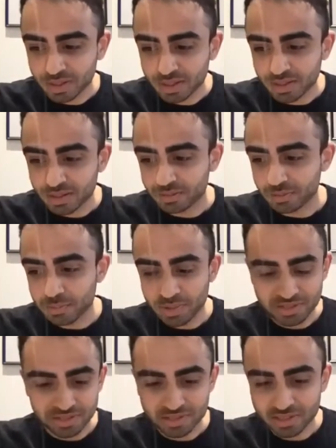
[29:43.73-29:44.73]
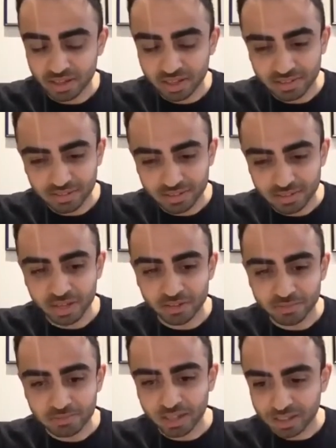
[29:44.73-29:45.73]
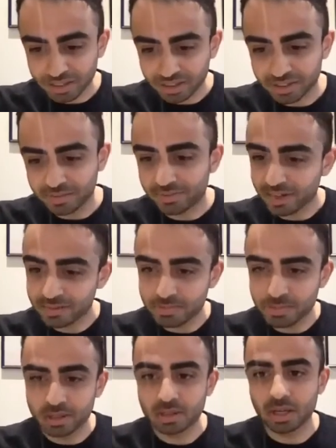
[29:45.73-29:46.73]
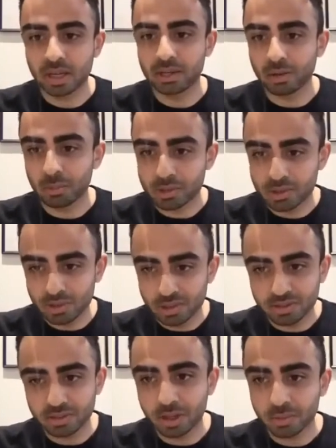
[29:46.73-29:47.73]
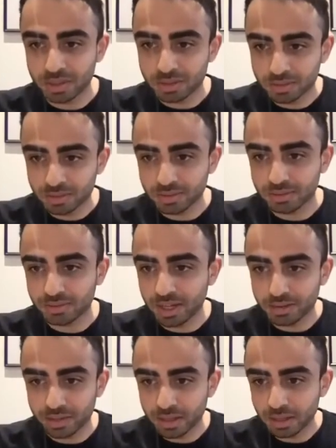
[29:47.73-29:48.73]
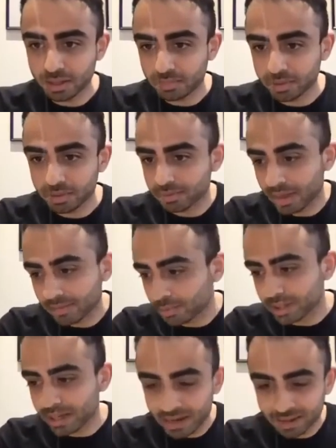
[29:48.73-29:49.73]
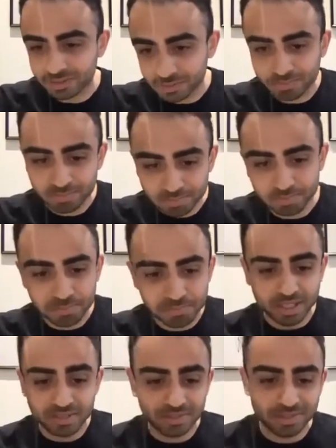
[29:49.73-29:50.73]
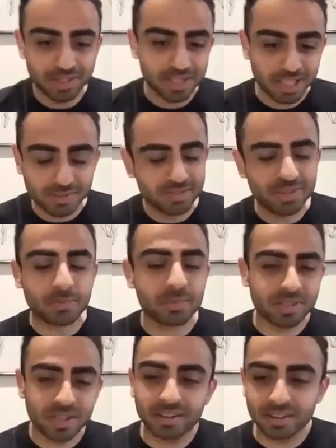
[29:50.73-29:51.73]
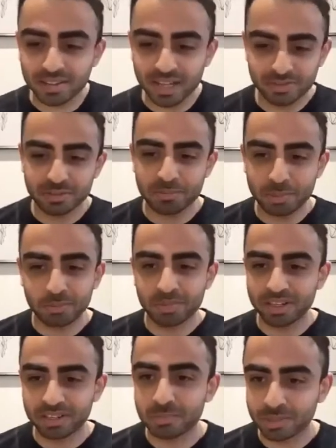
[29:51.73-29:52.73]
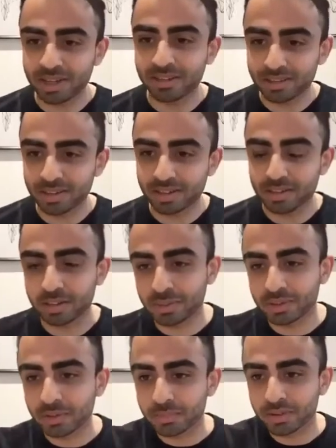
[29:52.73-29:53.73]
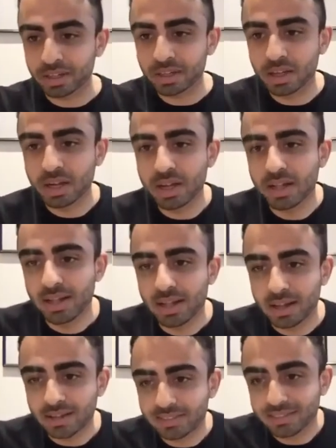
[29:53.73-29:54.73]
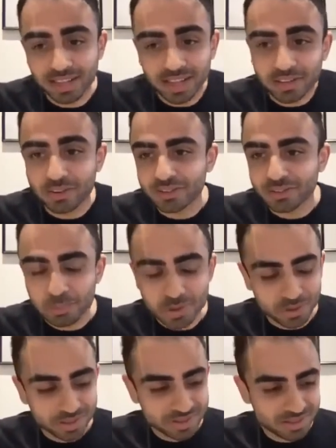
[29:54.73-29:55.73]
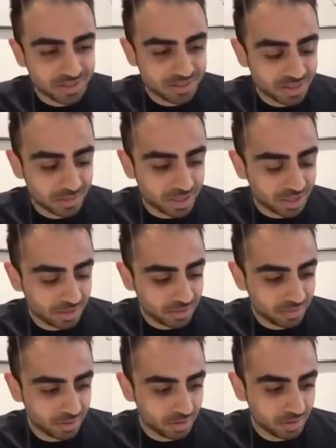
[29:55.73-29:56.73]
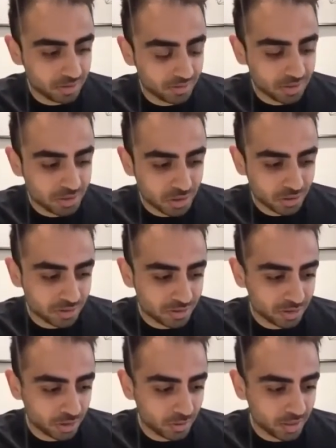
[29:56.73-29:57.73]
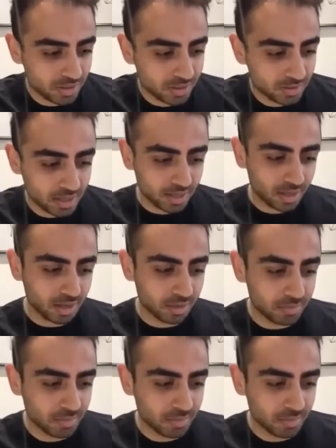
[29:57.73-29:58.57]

from a business side, the amount of money and investment and opportunity going into this area, because everybody has to, even if they're pretending, they have to put money to pretending that they're doing something. I think that creates opportunities, particularly for you students. So yeah, I'm